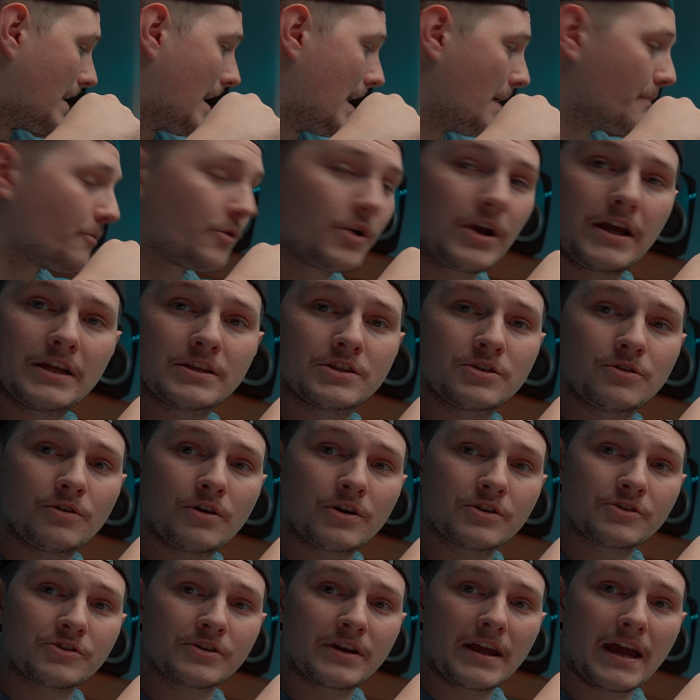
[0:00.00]

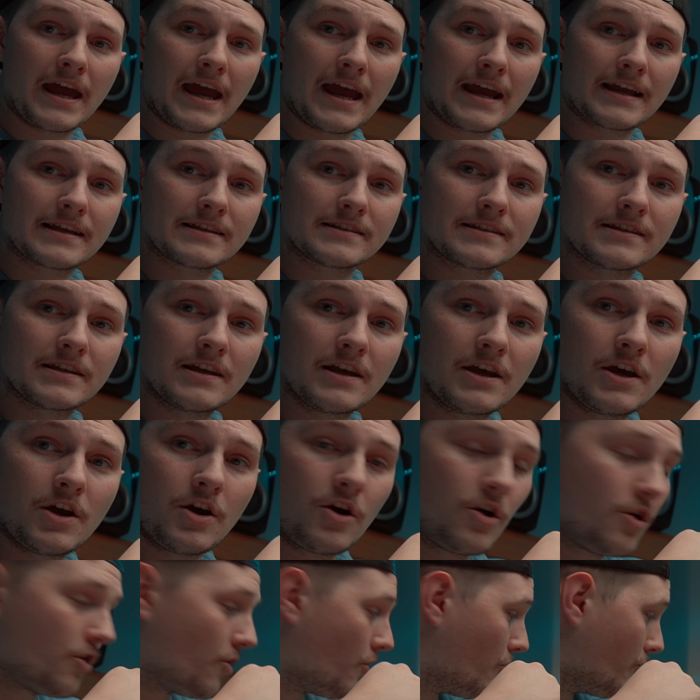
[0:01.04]
200X
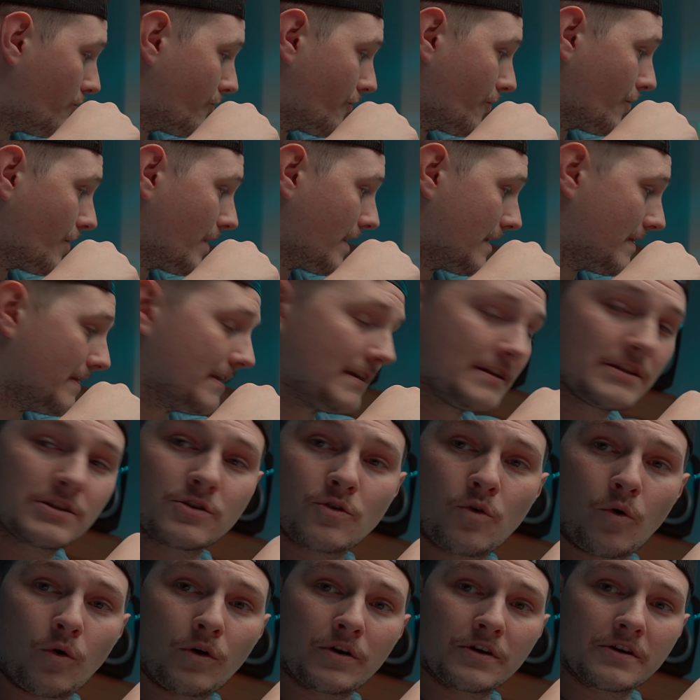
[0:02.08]
over in this
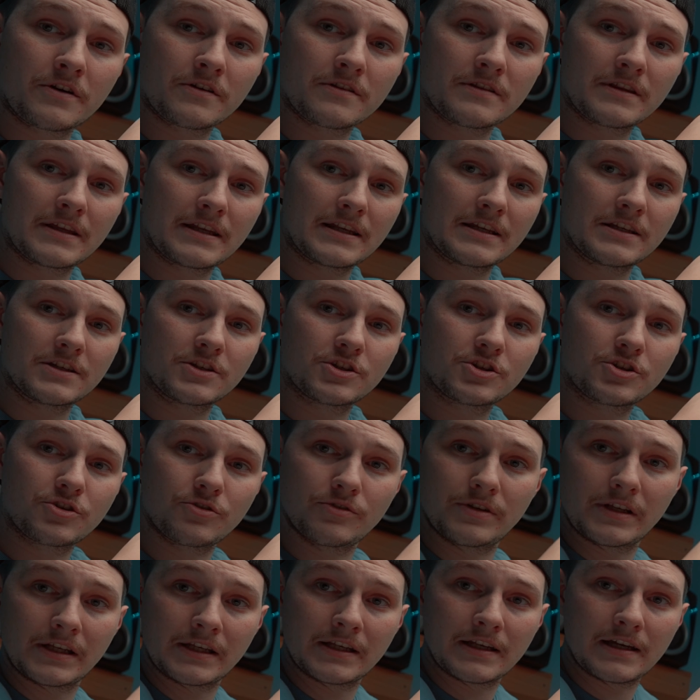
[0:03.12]
corner that is
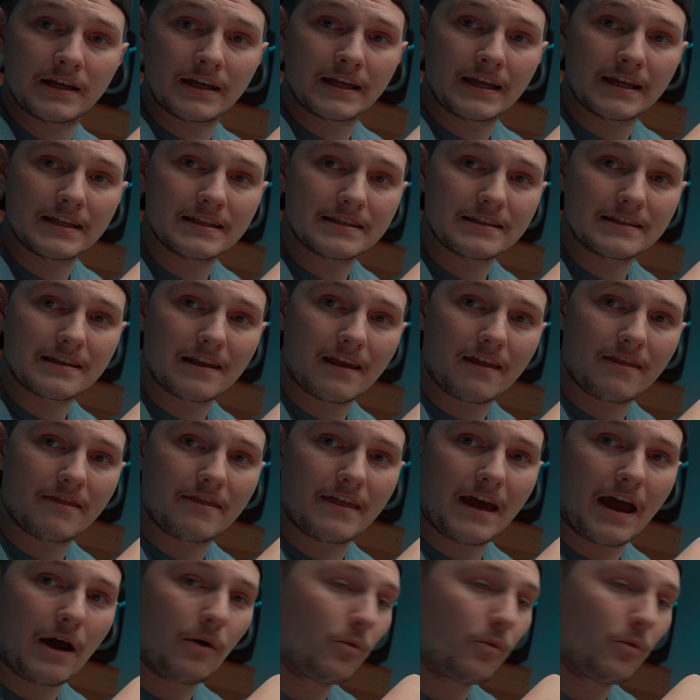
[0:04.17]
shooting against that